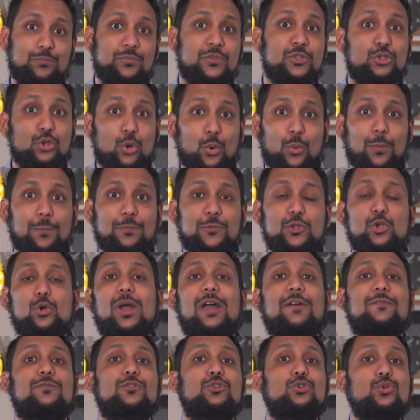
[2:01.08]
So, you
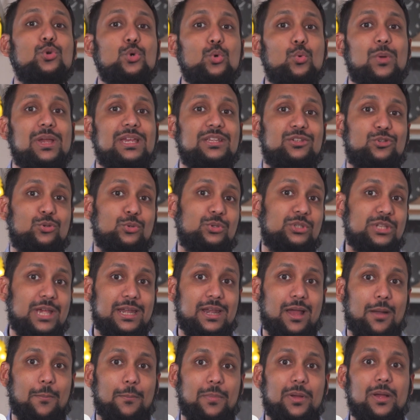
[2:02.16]
have 2 ways to
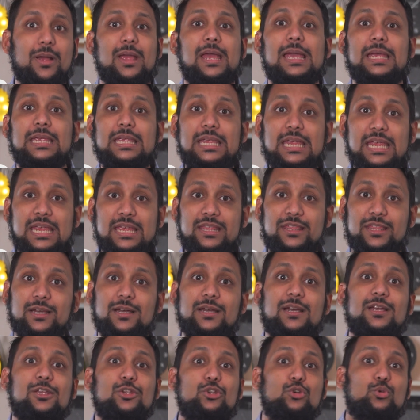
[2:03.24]
sign up.
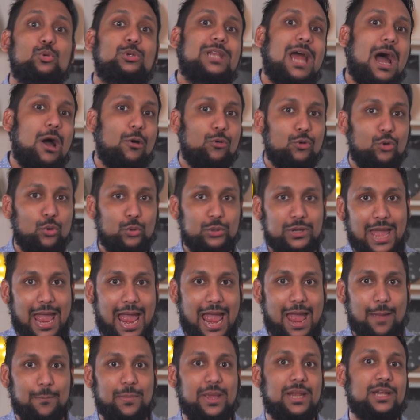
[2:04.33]
Either you download the
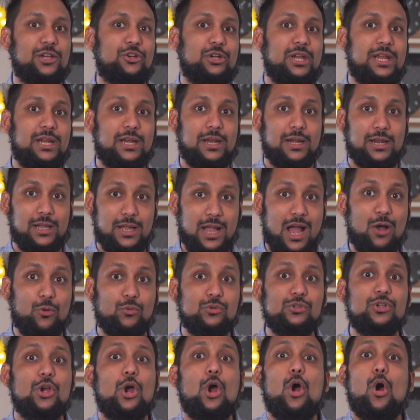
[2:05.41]
app and create an
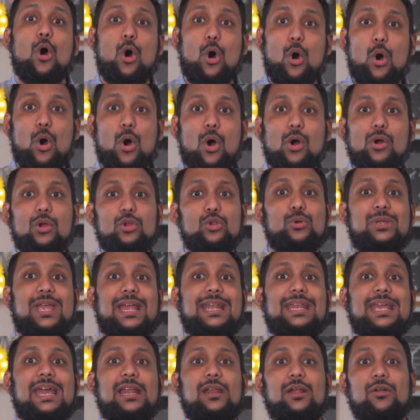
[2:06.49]
account, or you
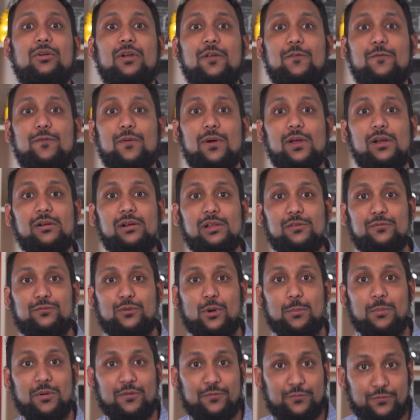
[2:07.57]
can get a referral
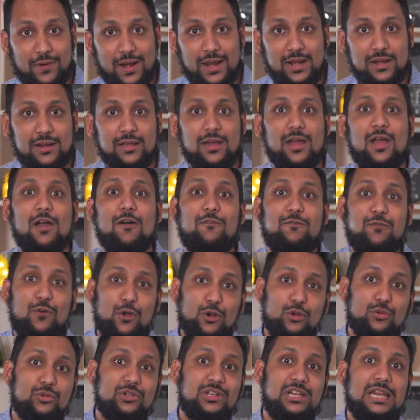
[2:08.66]
from a friend,
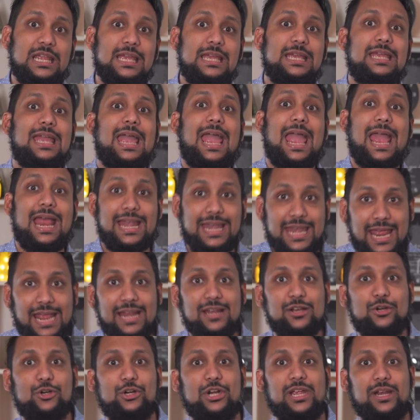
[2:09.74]
follow the link, and
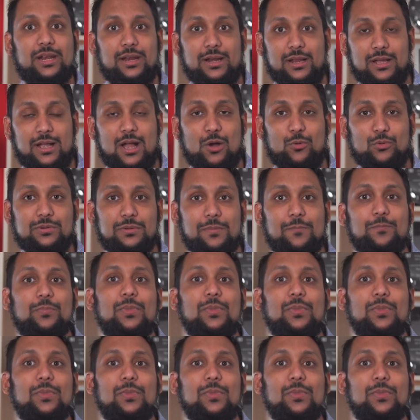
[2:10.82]
then create an account.